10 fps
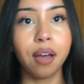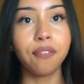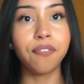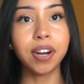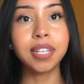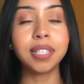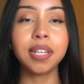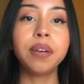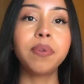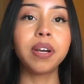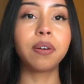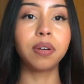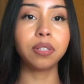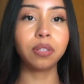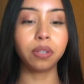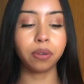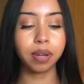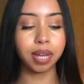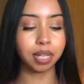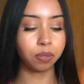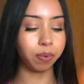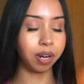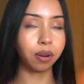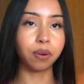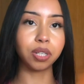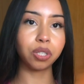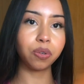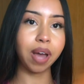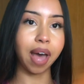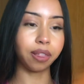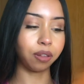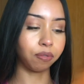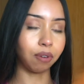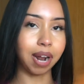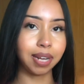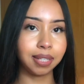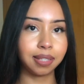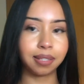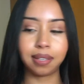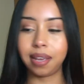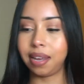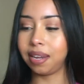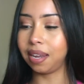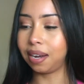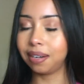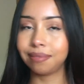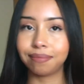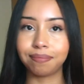First thing we are going to do is we are going to add the rice in here.